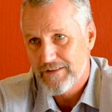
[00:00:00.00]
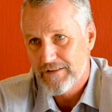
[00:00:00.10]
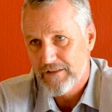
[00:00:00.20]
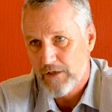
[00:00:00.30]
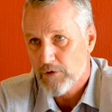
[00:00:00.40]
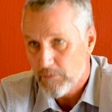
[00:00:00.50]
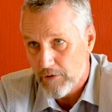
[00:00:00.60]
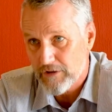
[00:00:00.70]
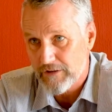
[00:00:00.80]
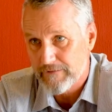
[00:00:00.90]
liquid
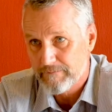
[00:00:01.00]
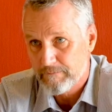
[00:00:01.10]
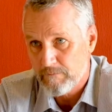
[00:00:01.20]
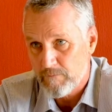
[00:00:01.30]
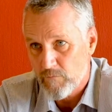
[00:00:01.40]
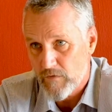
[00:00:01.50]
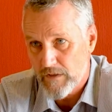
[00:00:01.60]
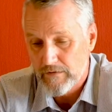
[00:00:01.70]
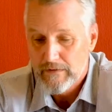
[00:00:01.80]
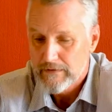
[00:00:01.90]
commodity. Okay.